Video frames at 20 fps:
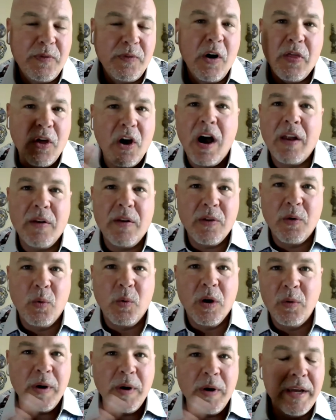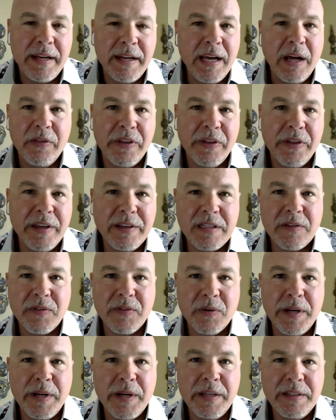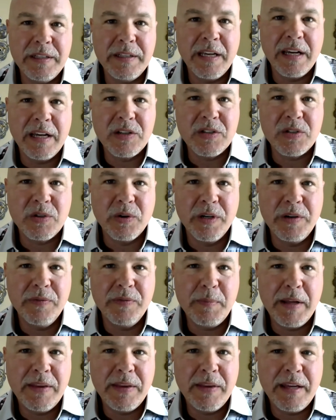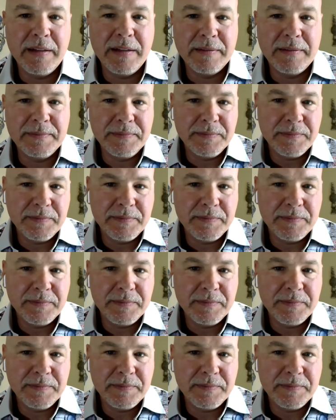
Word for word: thought the one way and now thinks a different way? You got a story about that?